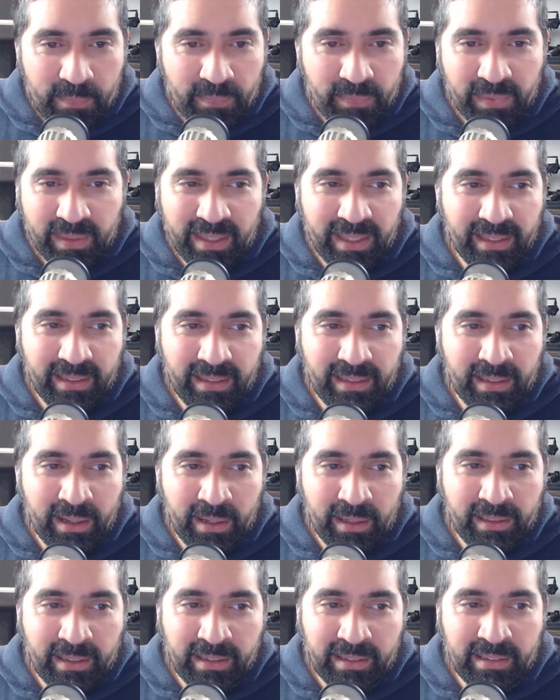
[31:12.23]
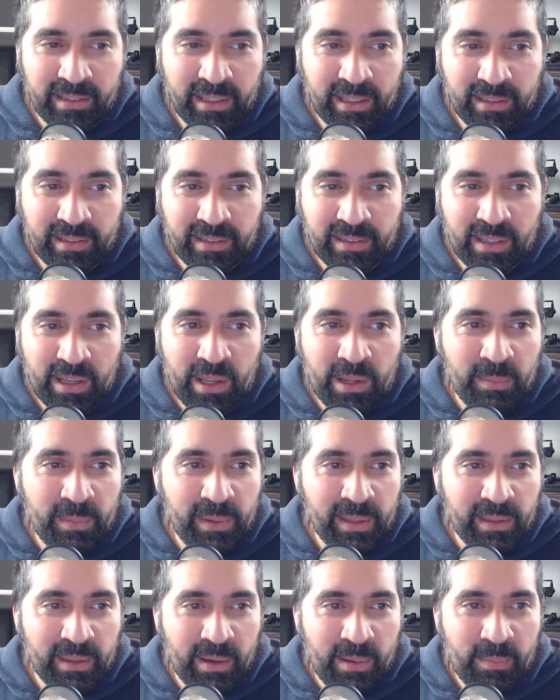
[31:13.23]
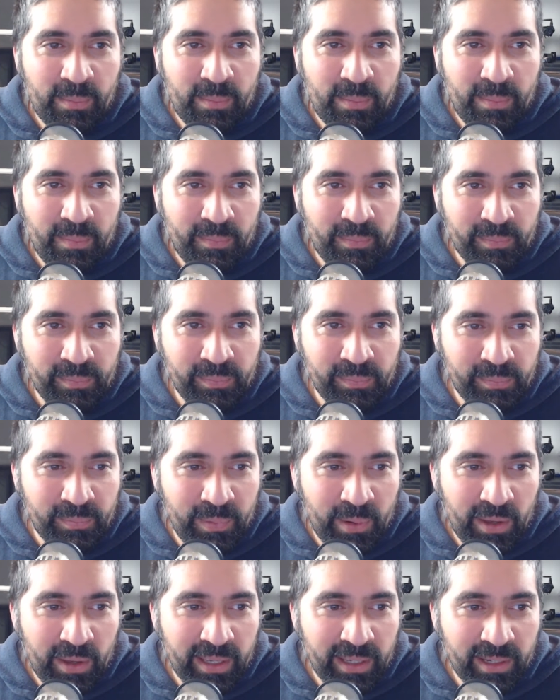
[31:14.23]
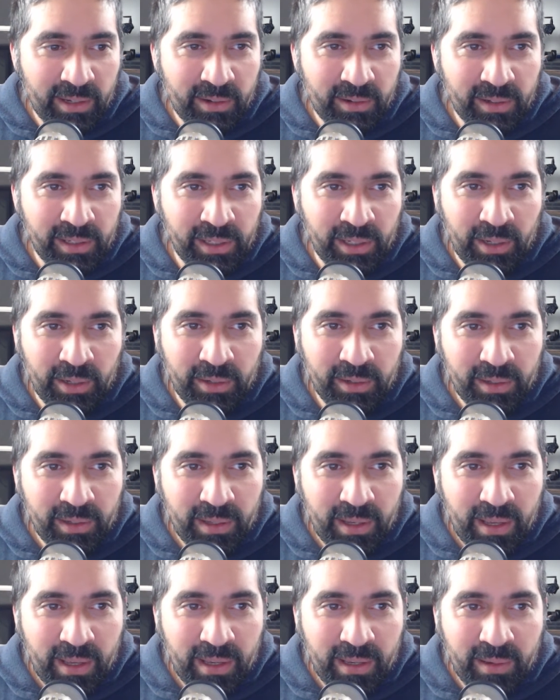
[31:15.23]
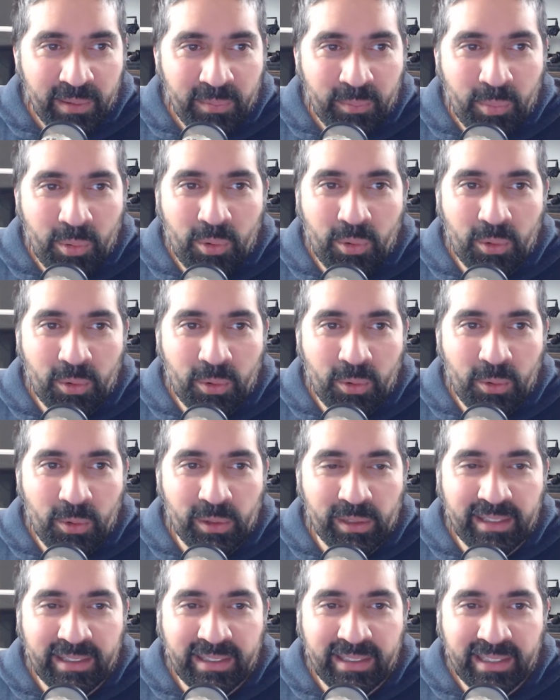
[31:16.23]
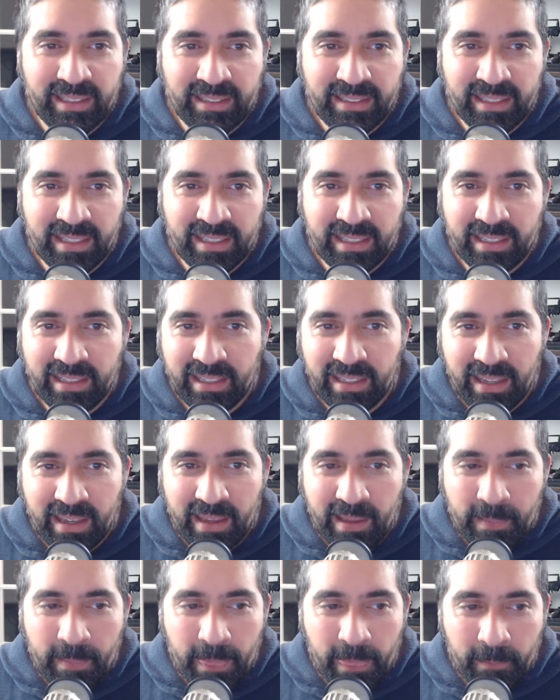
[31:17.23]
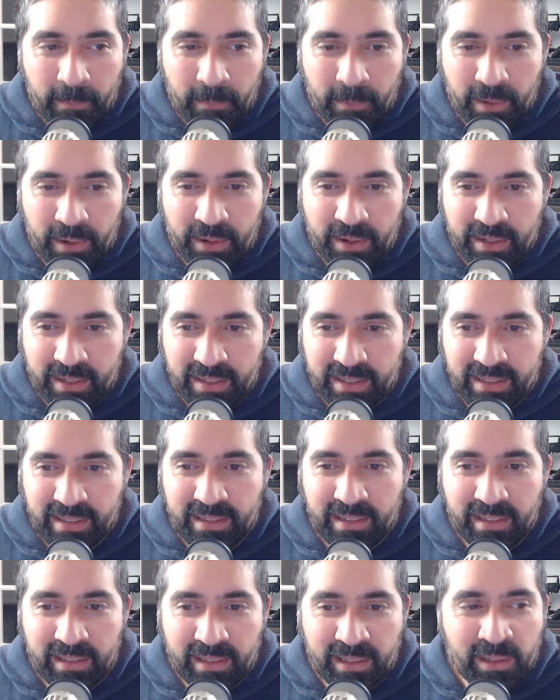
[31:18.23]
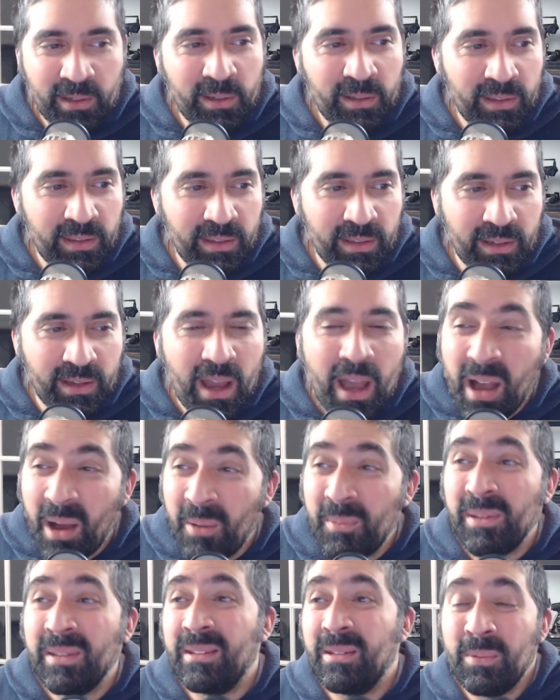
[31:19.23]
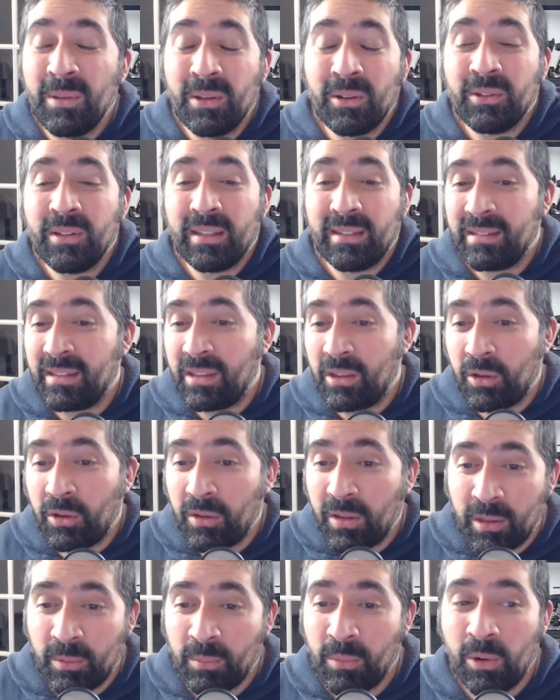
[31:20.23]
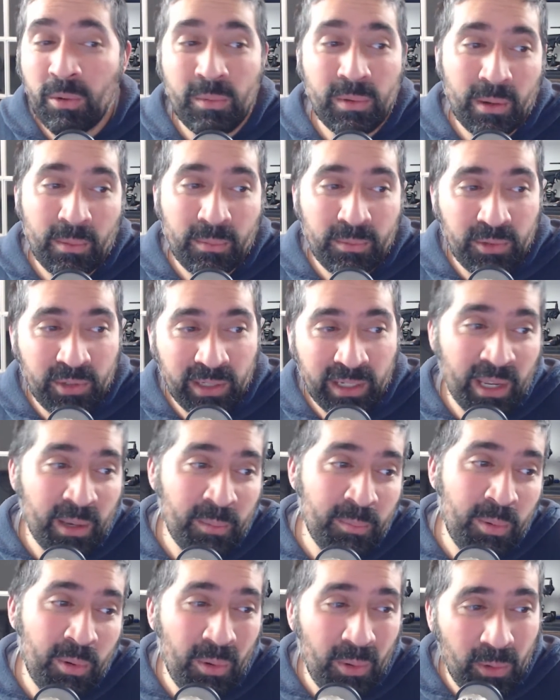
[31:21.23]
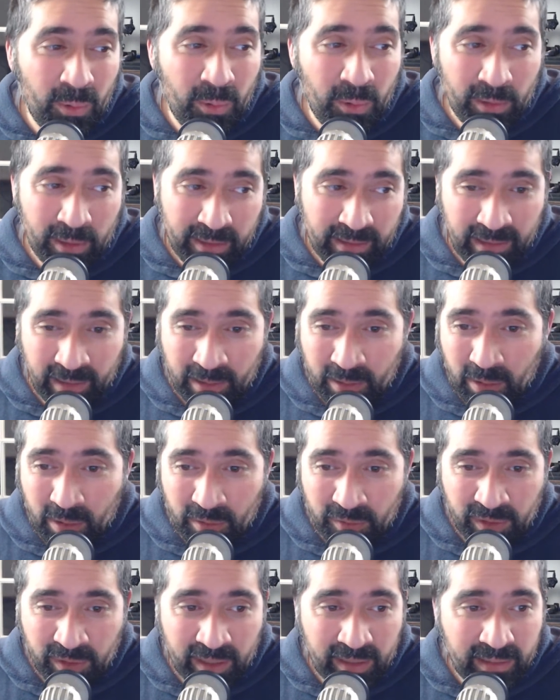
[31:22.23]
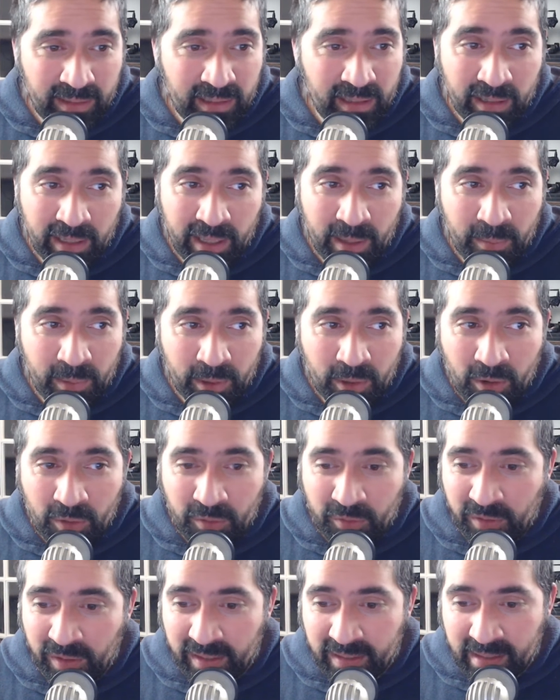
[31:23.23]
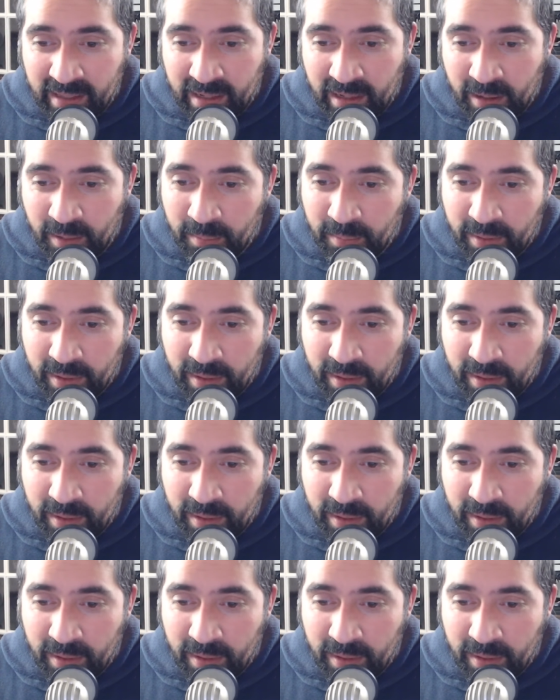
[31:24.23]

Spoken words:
it doesn't concern me that I'm buying poor quality tea, whereas I mean, to be honest though, at the moment I'm drinking poor quality coffee until I get my coffee set up,